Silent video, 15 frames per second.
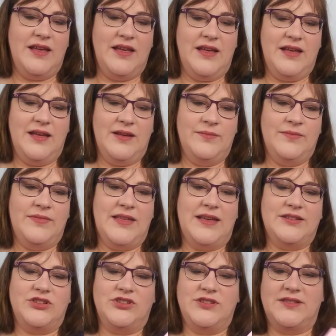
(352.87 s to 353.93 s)
Um,
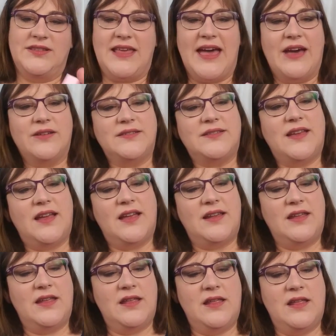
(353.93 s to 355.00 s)
that's just the
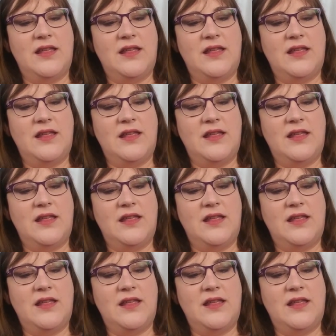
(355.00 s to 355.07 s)
outside.